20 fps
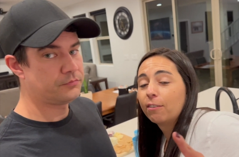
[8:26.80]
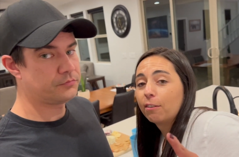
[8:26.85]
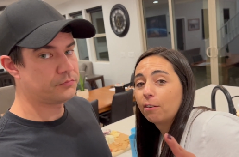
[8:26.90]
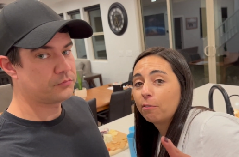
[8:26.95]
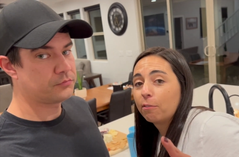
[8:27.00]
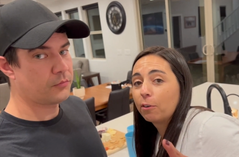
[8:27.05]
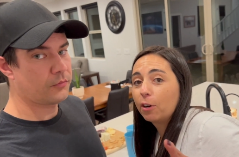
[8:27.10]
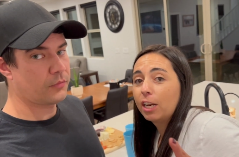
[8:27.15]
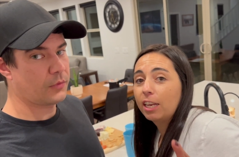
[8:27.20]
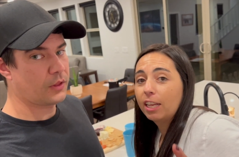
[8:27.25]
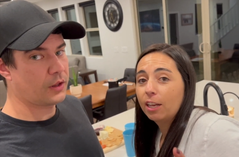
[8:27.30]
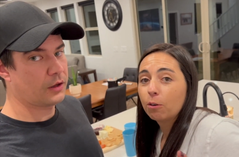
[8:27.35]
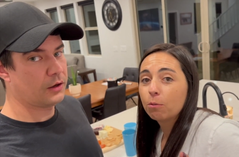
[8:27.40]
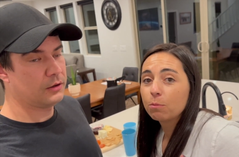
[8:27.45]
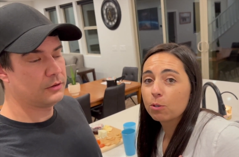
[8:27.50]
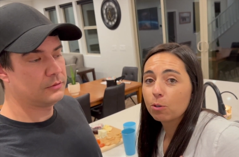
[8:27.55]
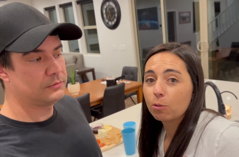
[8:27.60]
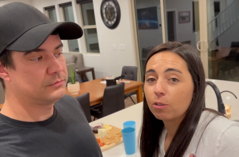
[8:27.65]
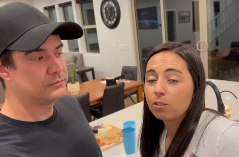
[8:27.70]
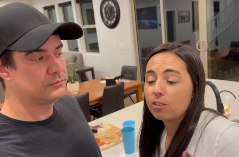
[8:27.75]
Speaker 1: for any
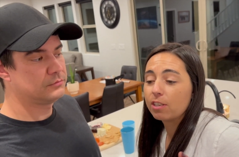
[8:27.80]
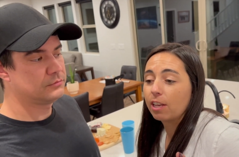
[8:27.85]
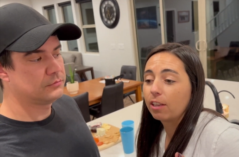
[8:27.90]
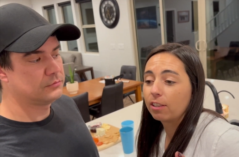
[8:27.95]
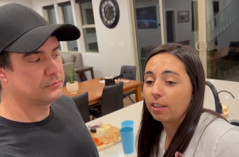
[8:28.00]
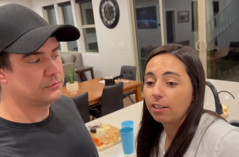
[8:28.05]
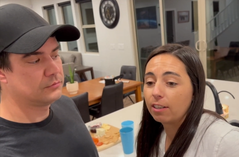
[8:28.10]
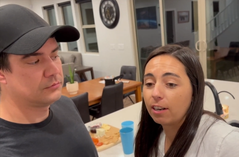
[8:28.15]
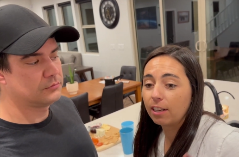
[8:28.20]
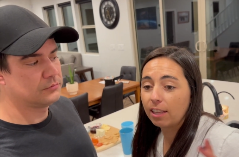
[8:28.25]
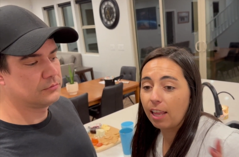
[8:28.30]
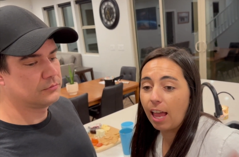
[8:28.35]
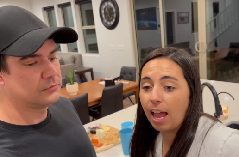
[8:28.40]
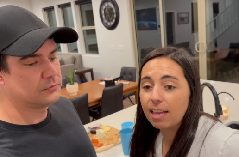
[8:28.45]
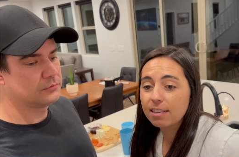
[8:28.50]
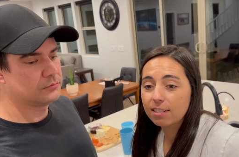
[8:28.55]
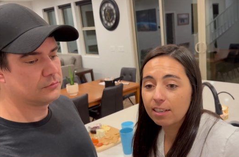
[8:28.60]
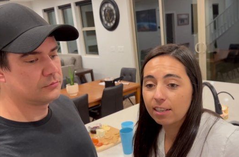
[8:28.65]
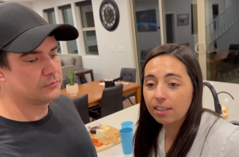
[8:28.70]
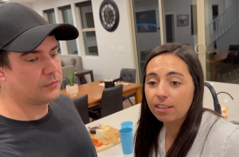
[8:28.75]
homeschoolers out there,
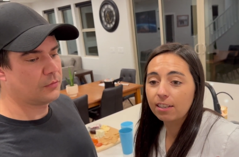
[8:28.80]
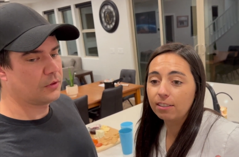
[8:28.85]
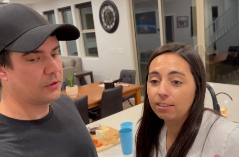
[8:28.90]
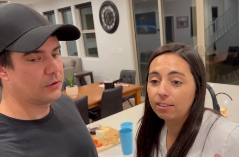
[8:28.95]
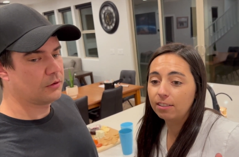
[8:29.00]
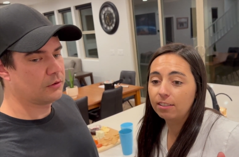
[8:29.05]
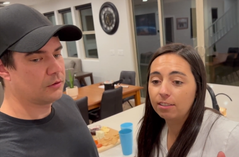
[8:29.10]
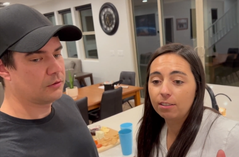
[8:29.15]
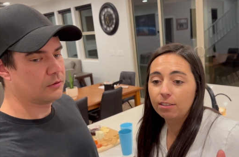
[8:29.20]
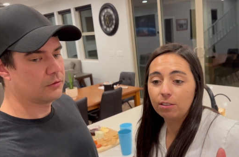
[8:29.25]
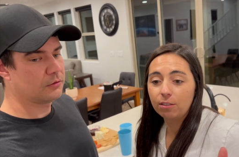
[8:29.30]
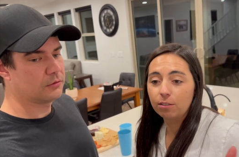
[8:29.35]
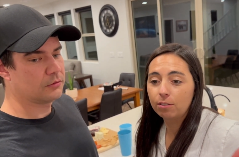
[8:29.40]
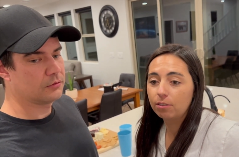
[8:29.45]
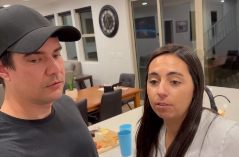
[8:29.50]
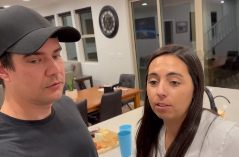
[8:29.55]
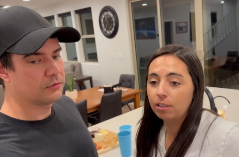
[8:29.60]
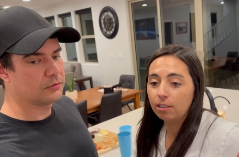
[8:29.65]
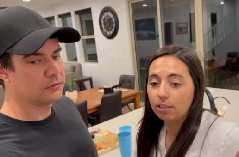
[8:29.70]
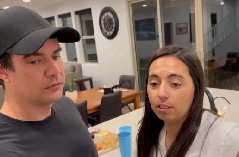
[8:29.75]
Alaska,
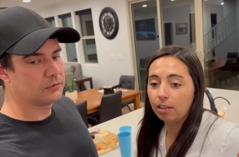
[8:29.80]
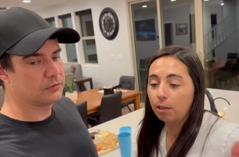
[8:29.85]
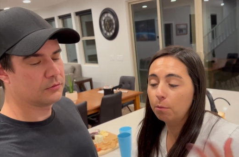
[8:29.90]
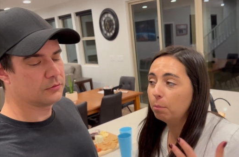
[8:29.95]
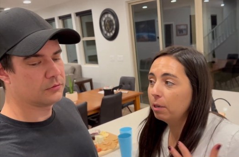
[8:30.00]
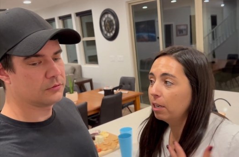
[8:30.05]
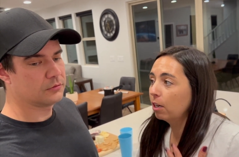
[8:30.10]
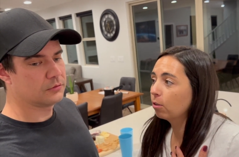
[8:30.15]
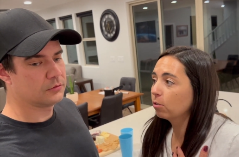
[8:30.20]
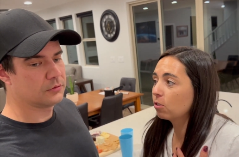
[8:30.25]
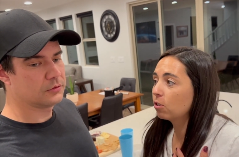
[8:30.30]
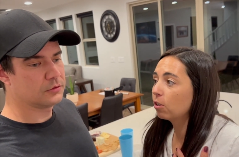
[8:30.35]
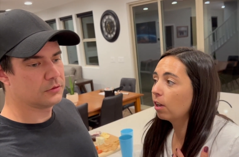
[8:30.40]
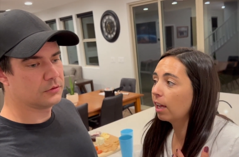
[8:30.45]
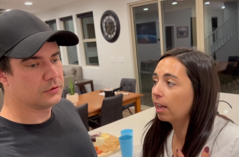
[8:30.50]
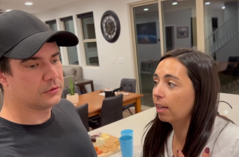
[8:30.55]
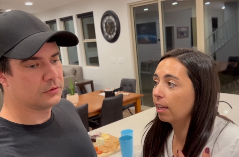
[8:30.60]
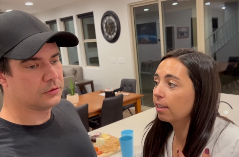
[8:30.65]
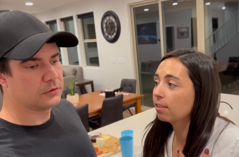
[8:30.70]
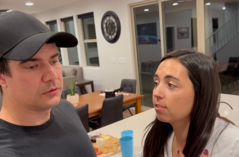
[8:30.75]
unbeknownst to
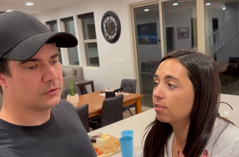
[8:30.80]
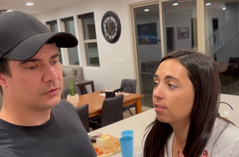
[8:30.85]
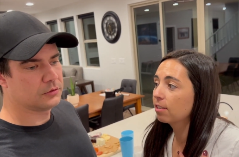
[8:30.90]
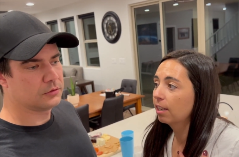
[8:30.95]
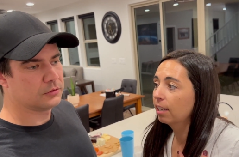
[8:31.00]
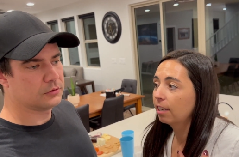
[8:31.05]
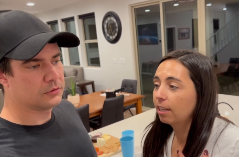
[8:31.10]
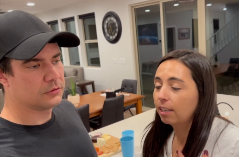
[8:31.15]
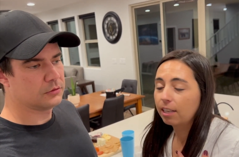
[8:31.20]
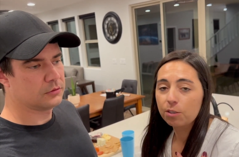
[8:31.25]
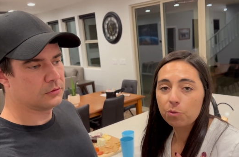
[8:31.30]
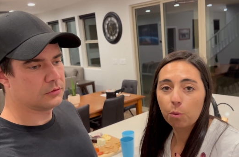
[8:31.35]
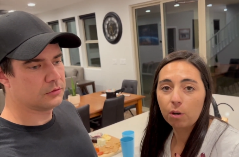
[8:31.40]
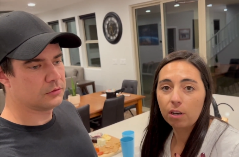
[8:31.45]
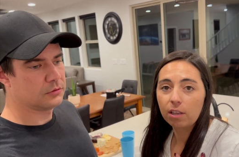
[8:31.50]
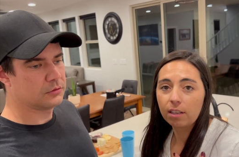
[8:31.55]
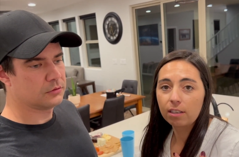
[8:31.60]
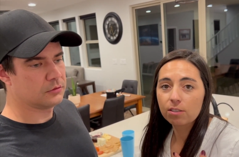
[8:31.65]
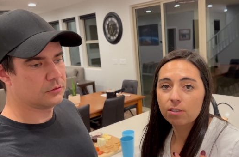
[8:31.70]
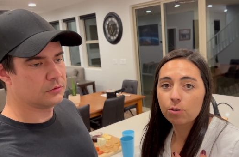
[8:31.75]
us, is one
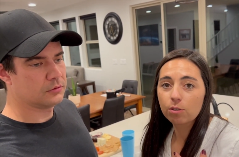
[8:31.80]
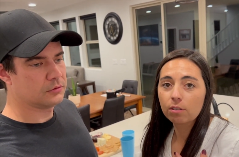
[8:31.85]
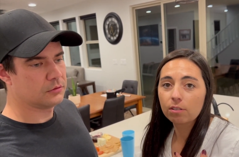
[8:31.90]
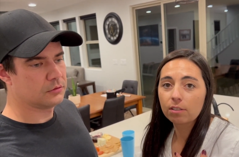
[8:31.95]
of this,